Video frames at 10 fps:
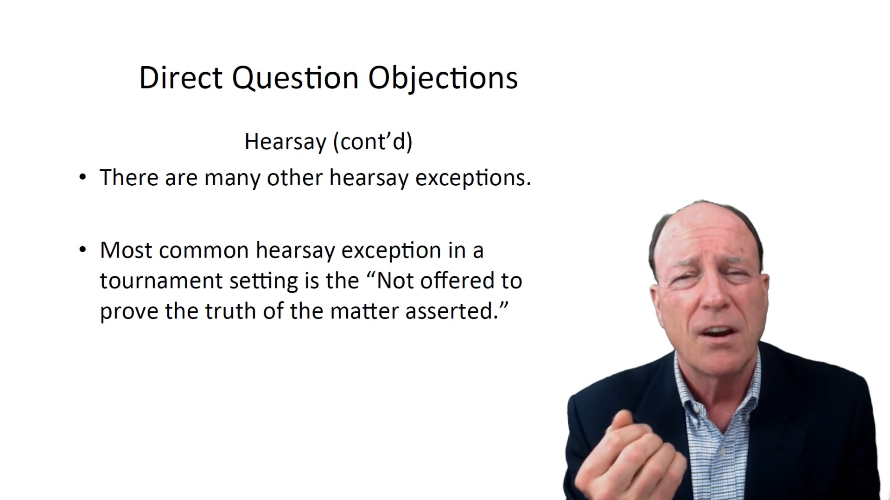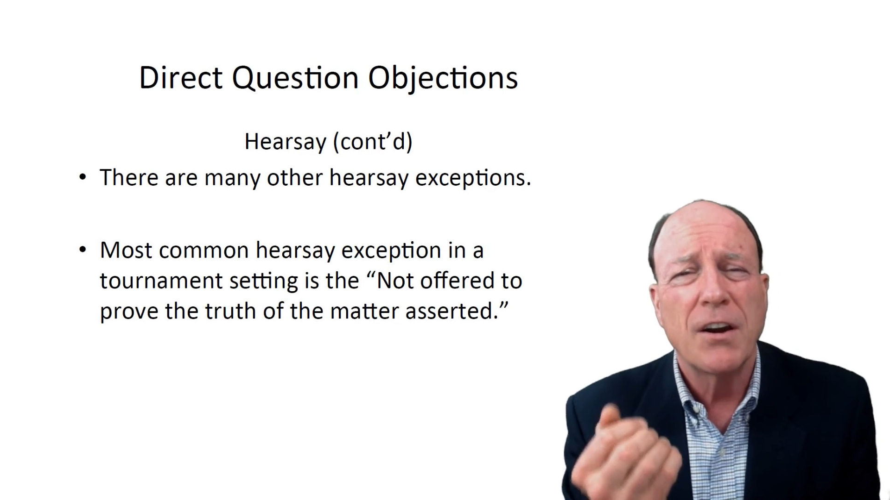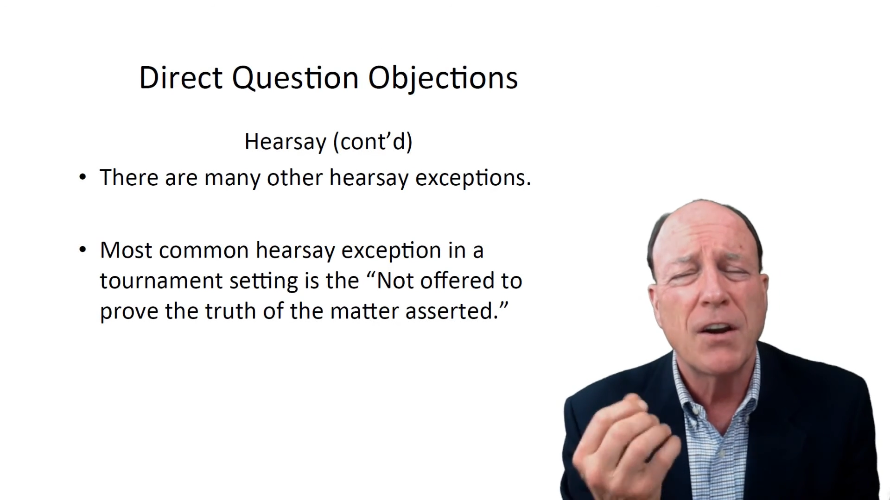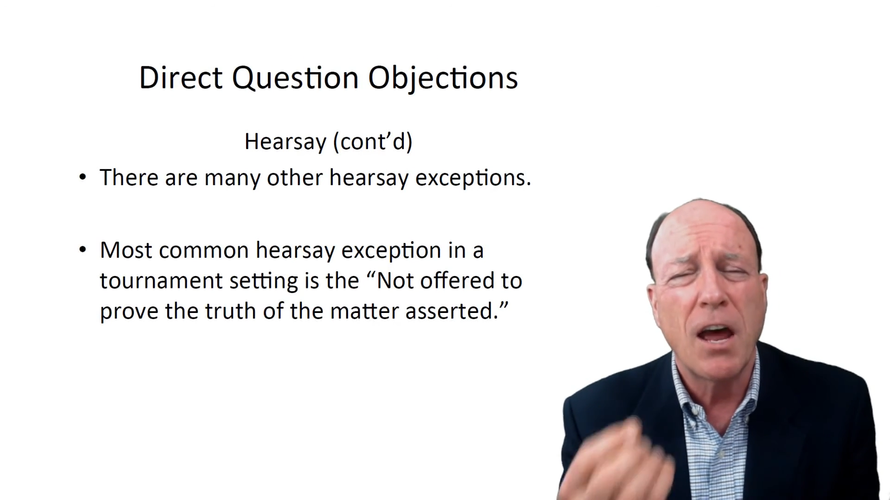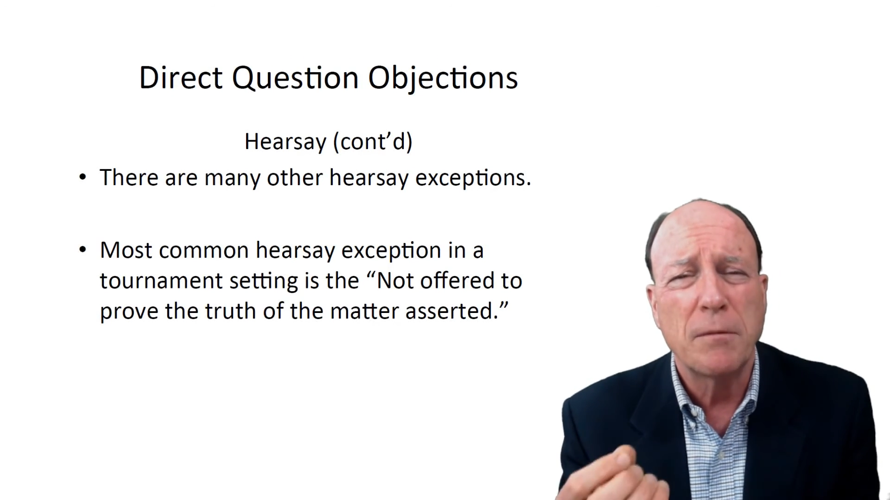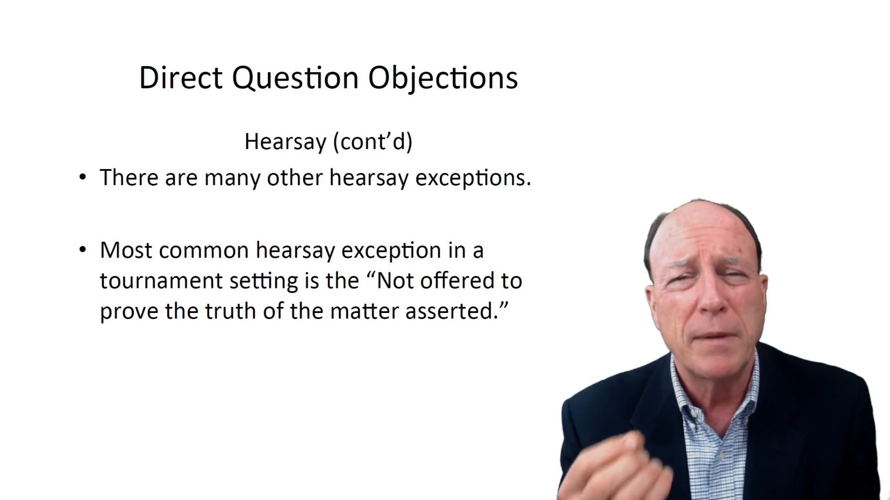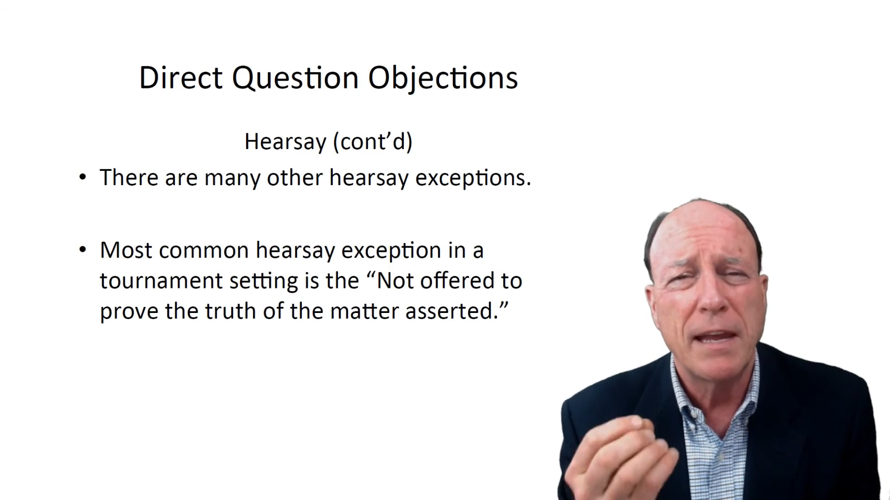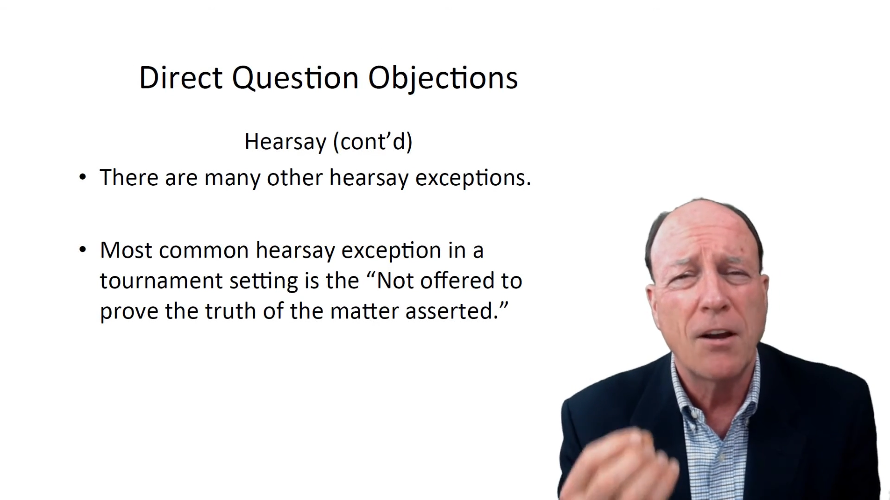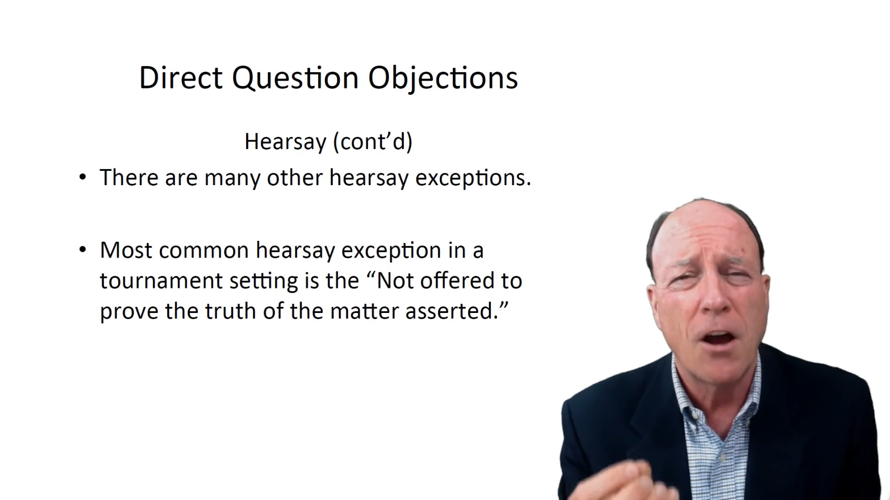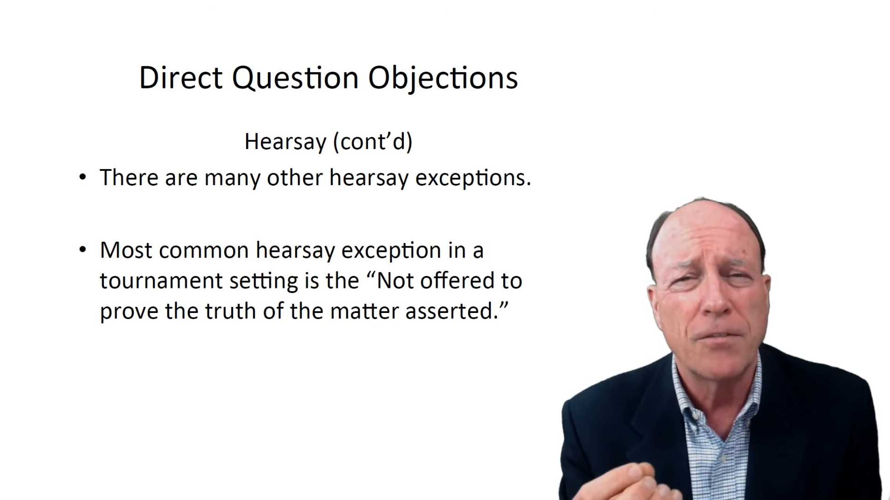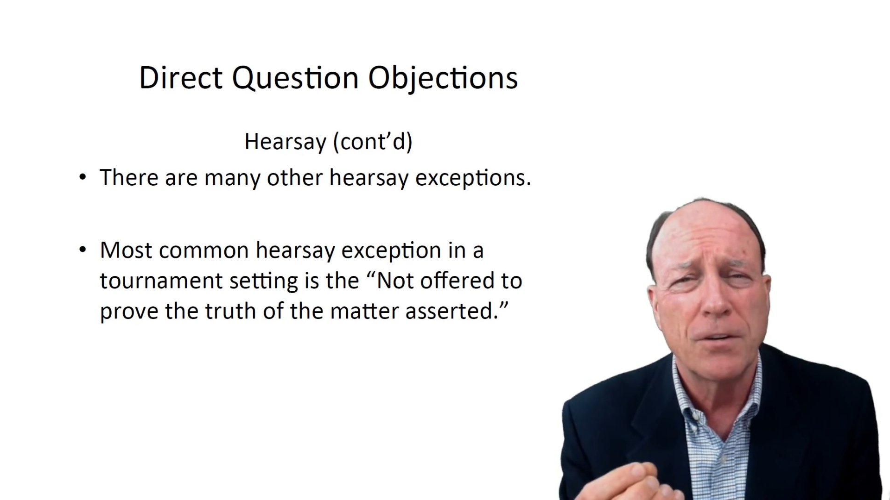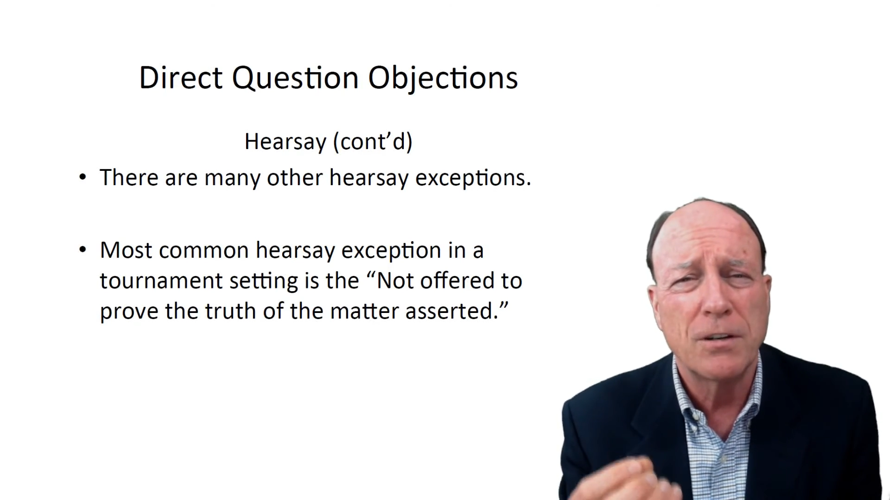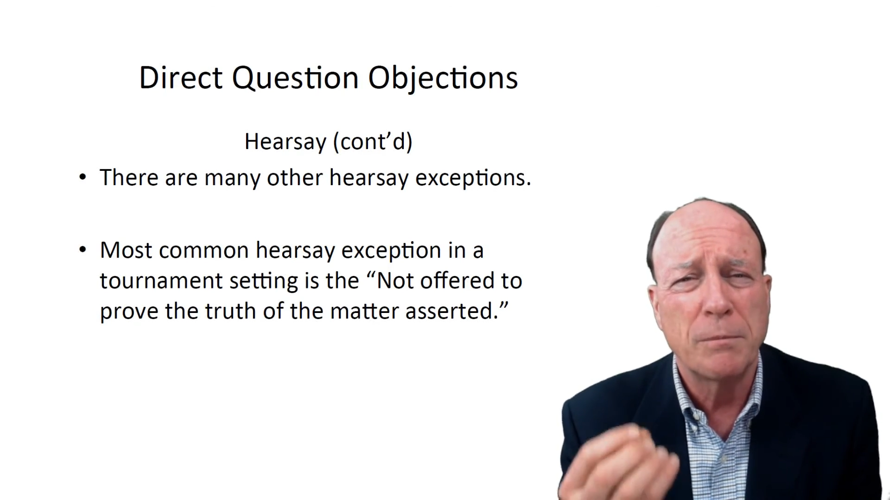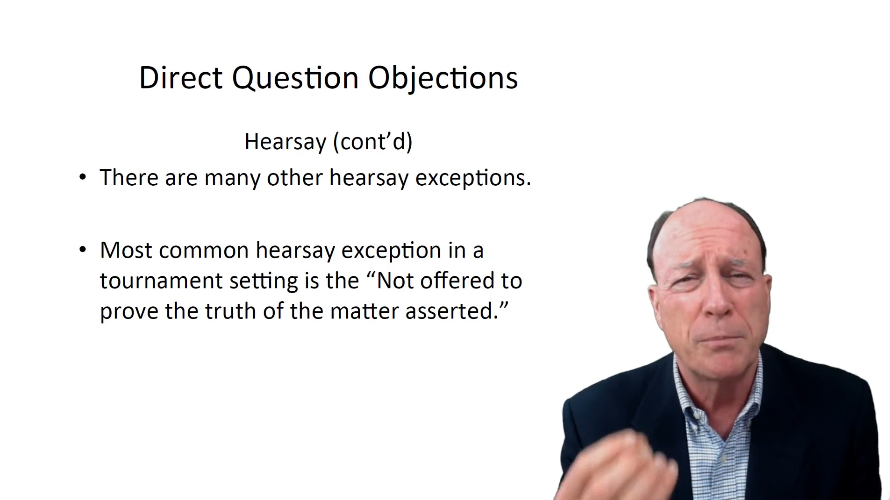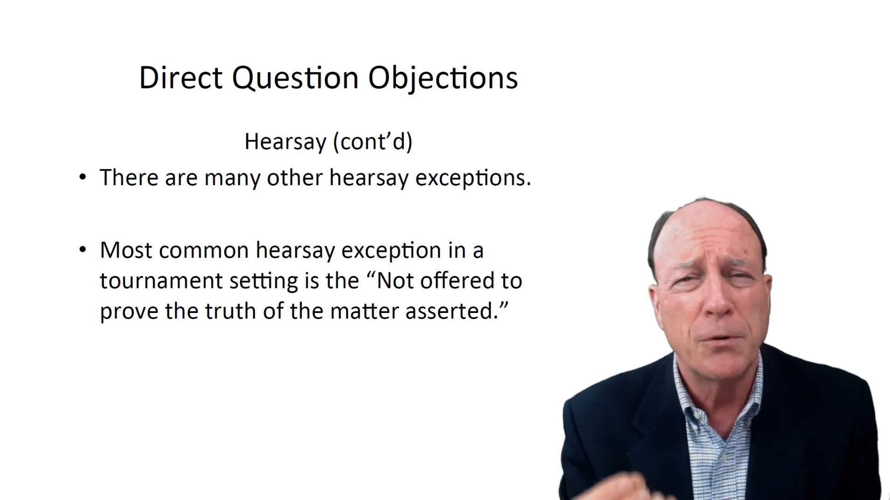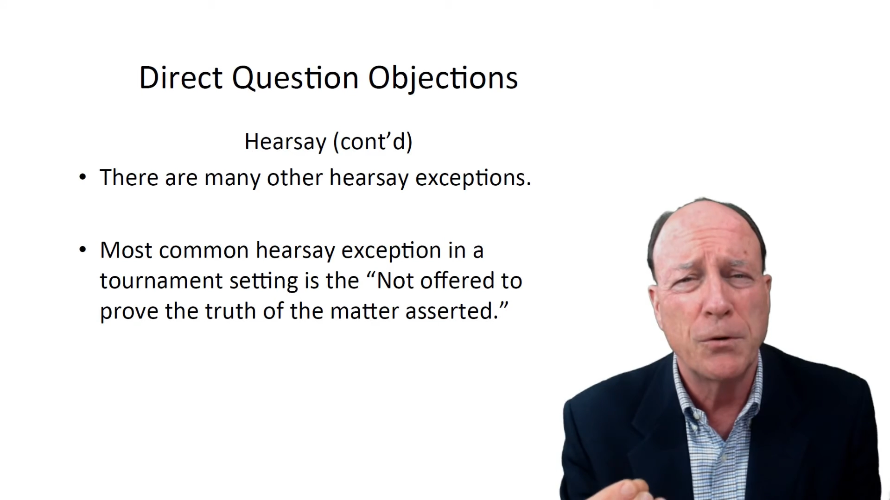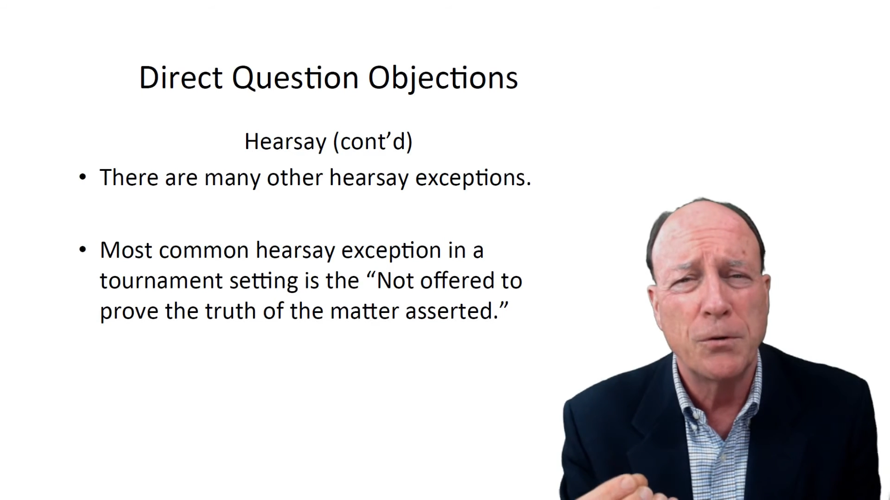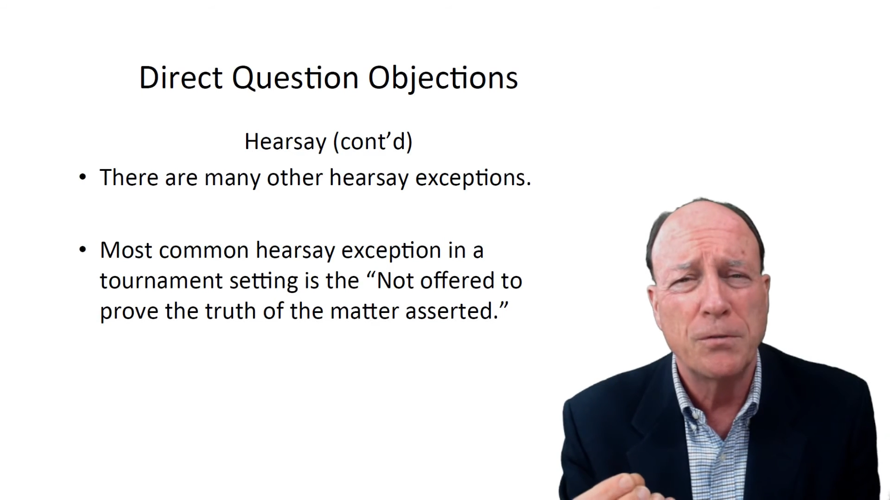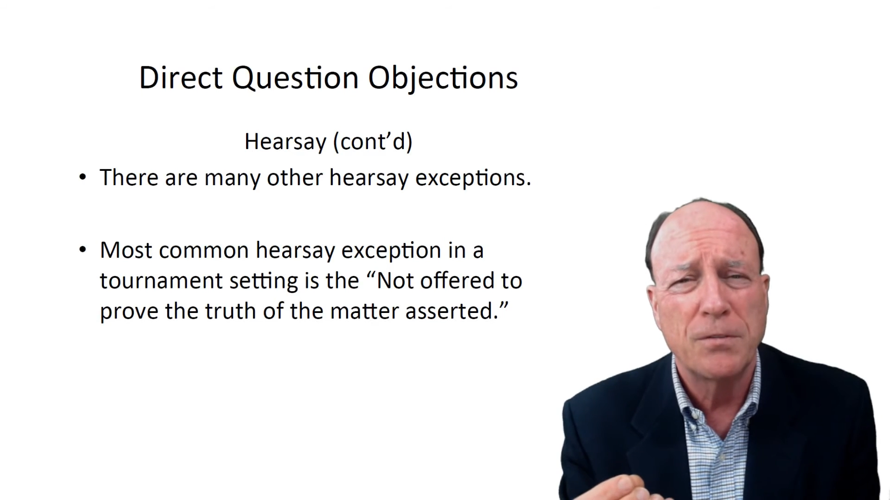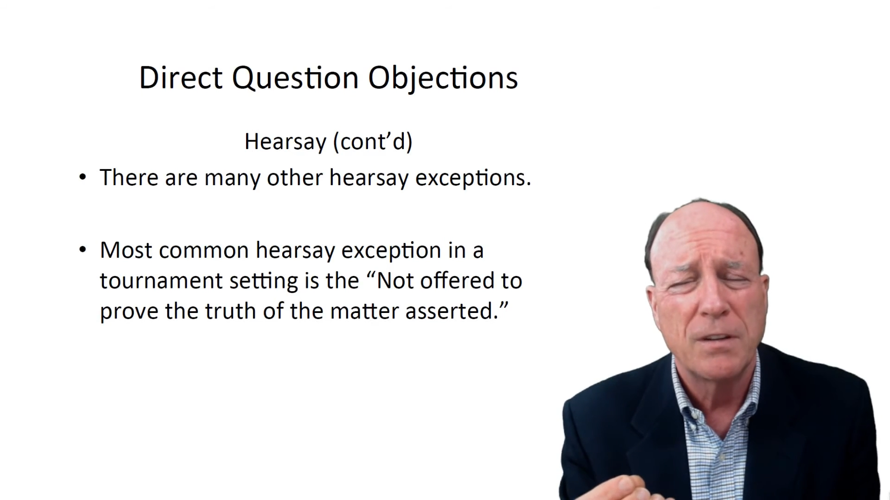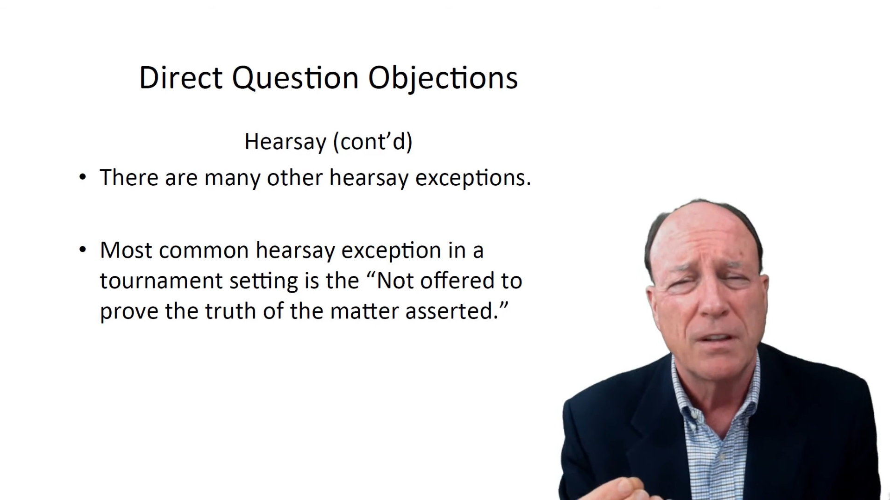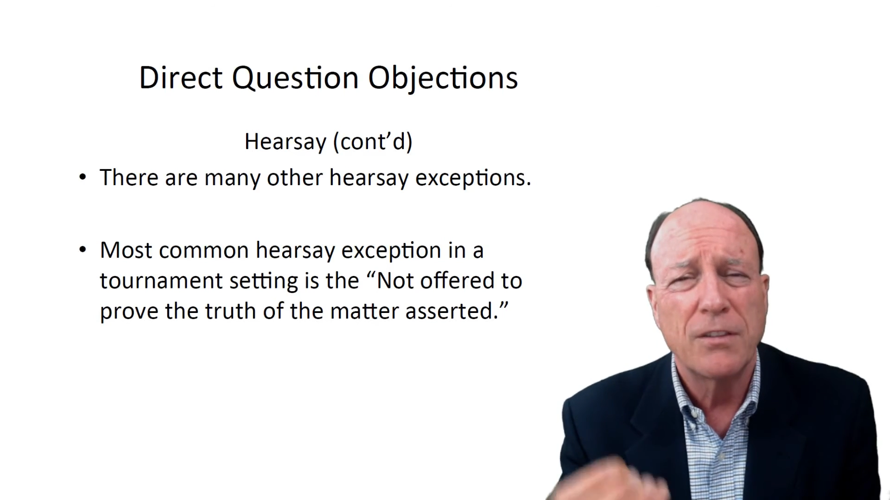are not being offered to prove